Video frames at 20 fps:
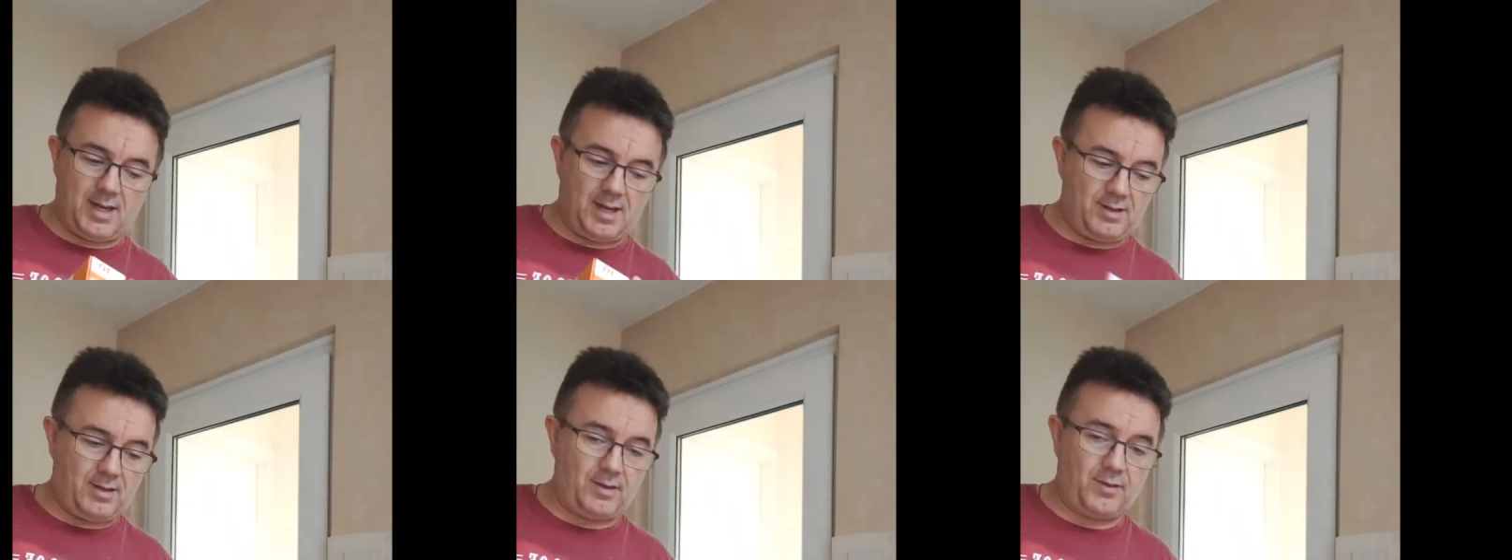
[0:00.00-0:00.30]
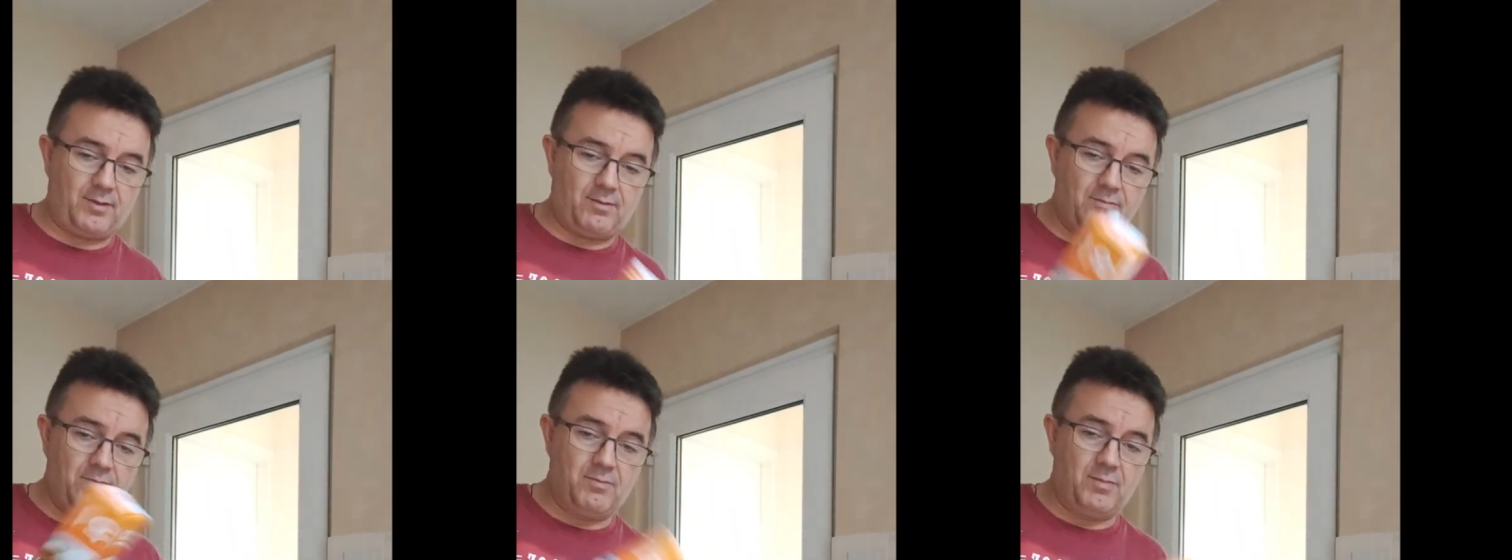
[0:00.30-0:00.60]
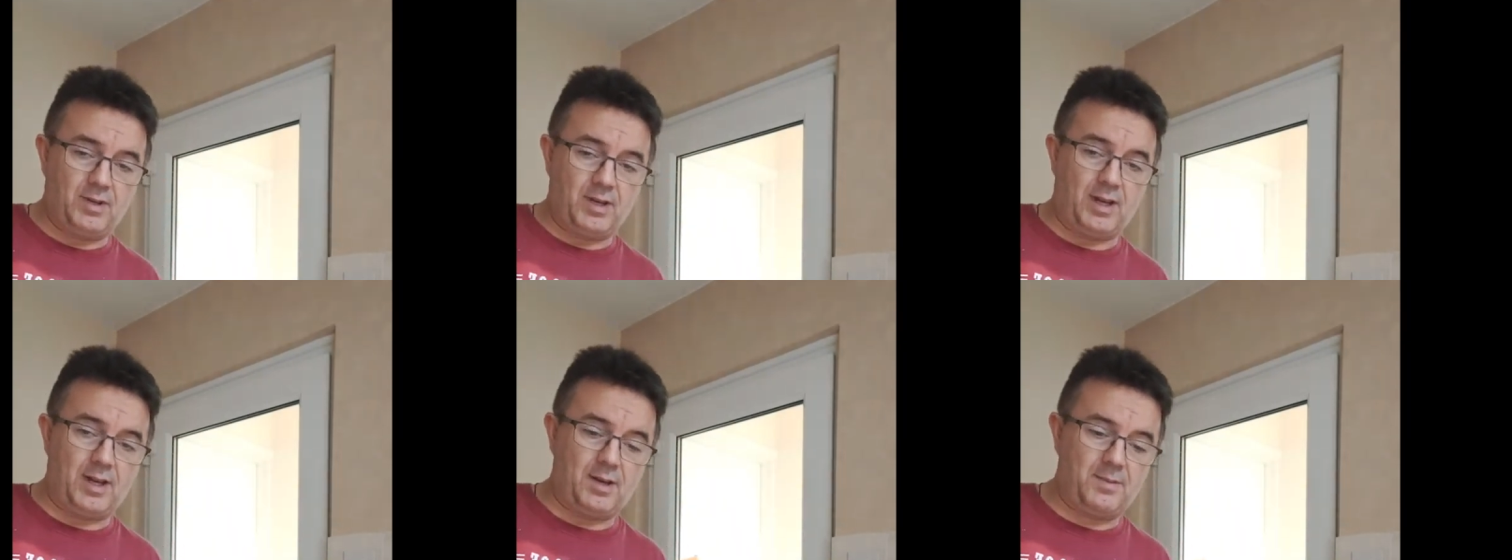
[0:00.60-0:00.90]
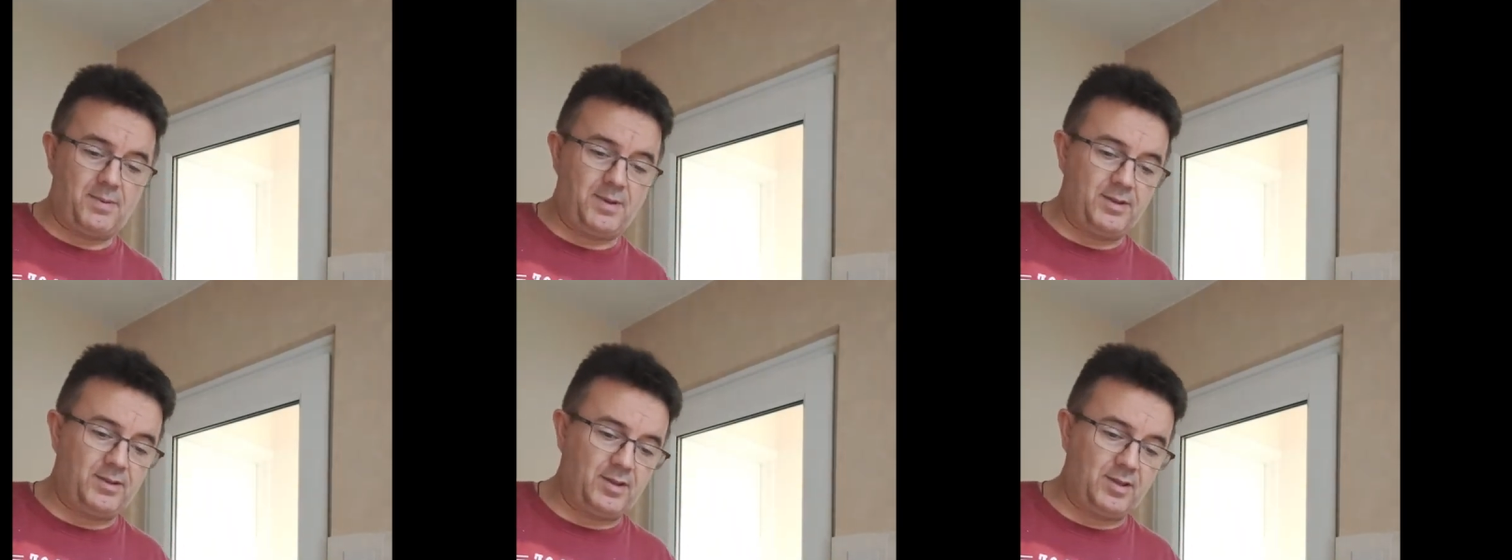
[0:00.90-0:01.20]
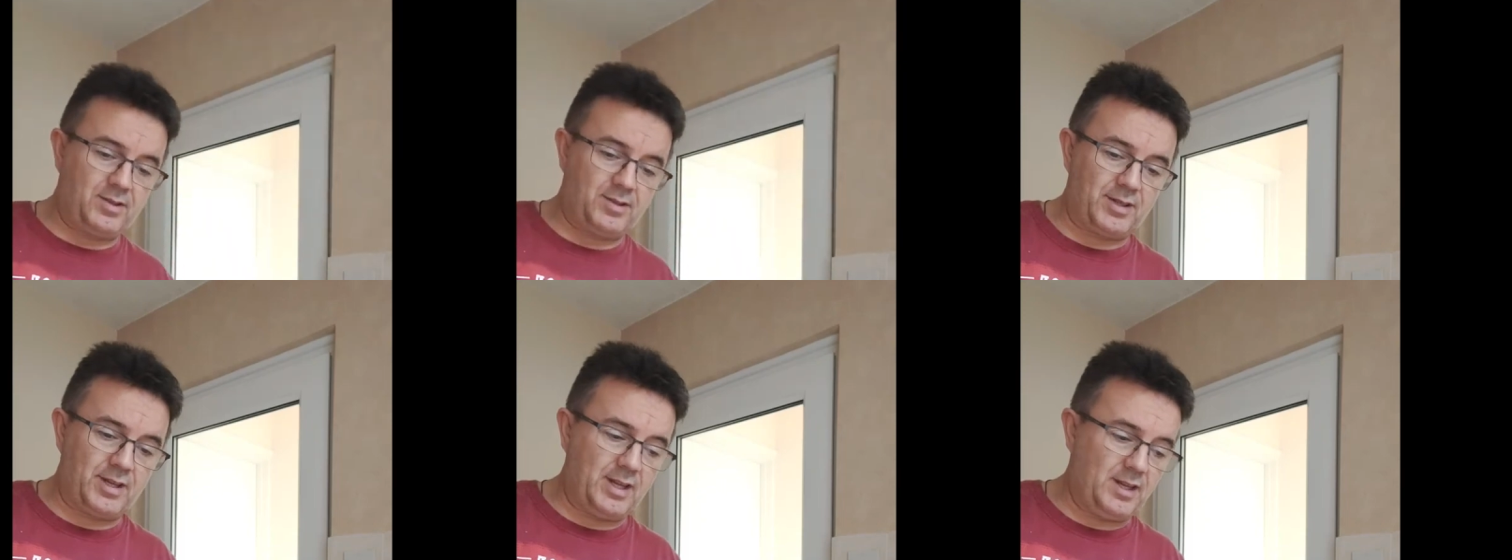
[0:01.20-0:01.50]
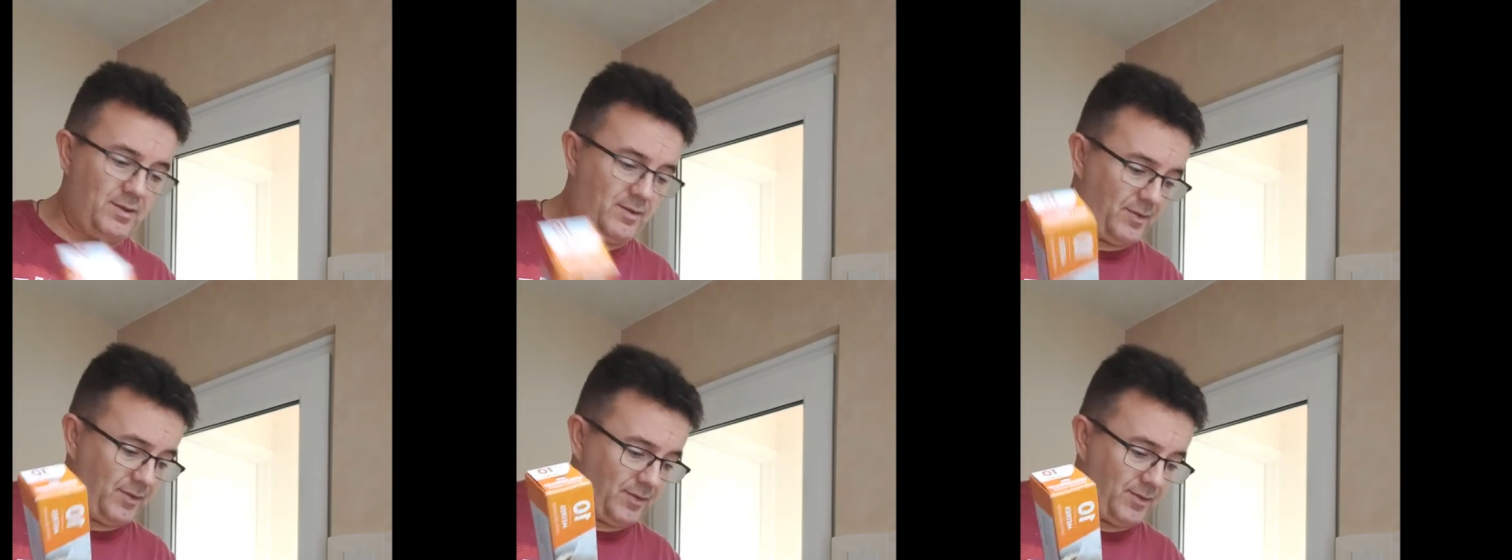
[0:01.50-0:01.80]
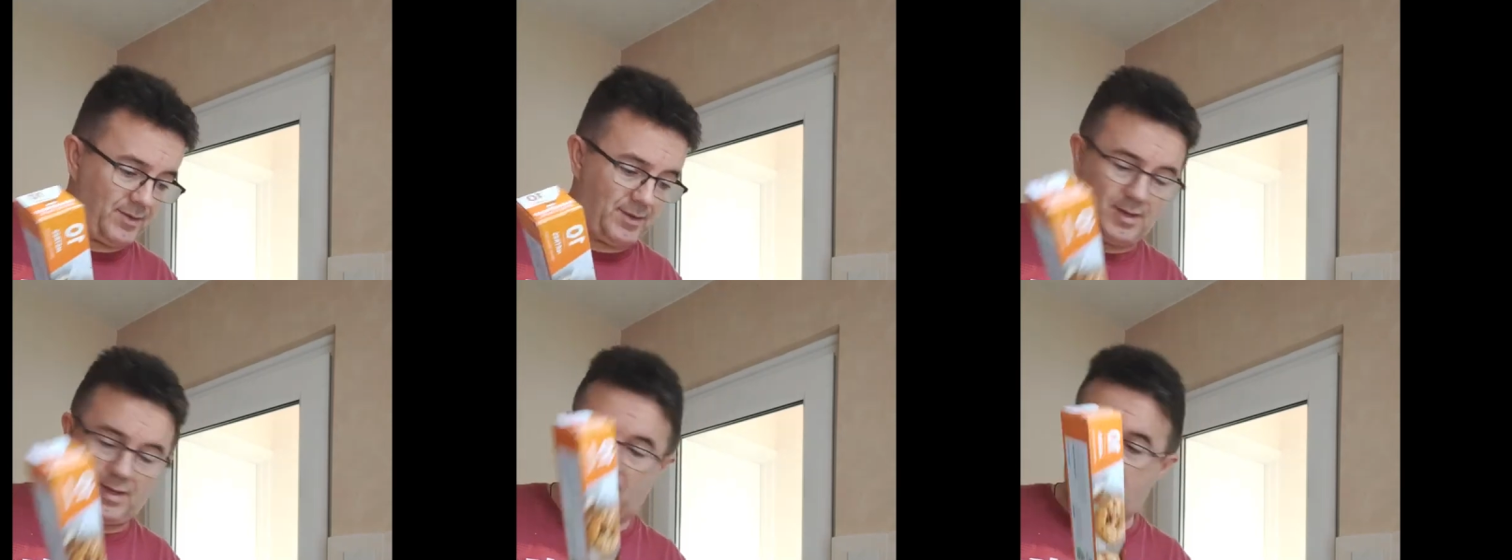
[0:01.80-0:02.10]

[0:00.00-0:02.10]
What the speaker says: Just cut it up into sheets